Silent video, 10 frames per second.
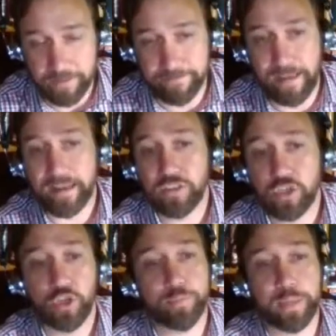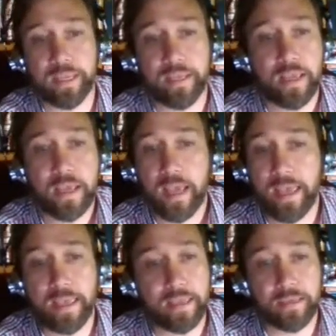event could be
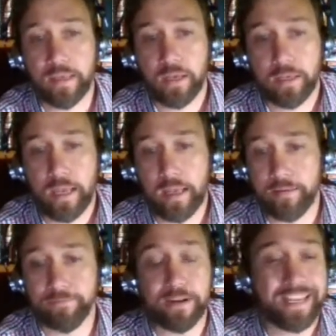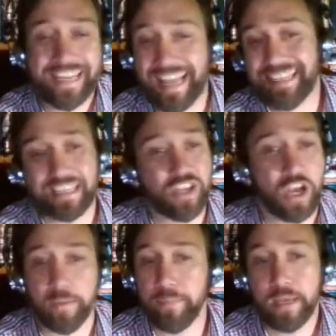a very kinetic
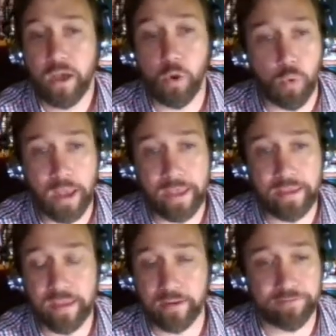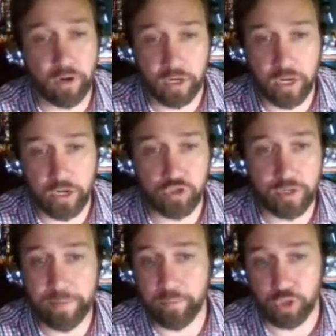time away in a foreign
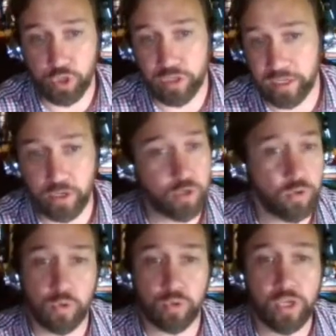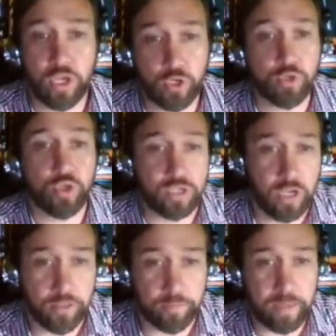country, people shooting at you or you shooting
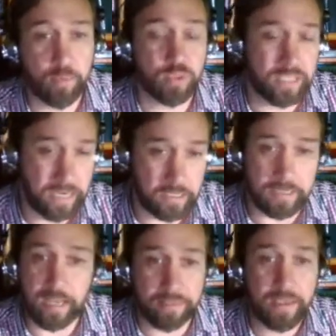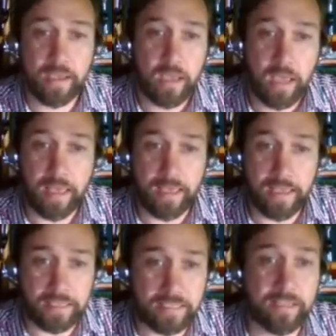at other people, seeing death.
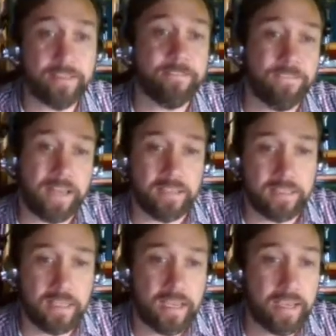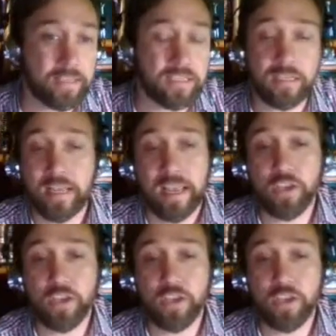It's still an event. It doesn't,